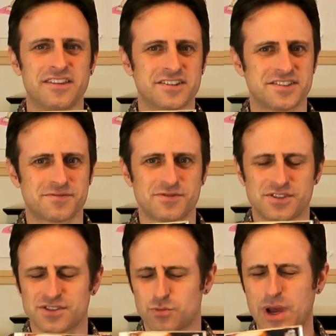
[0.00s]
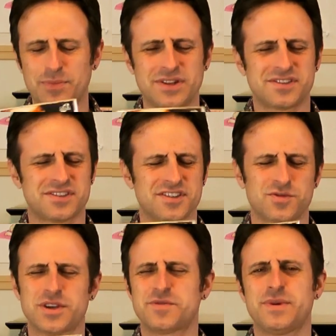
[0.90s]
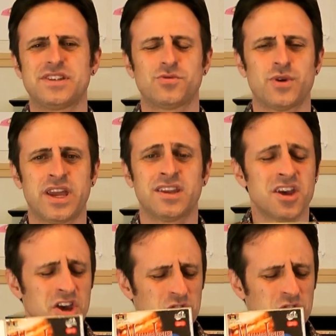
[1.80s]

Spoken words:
There's weapons to switch between.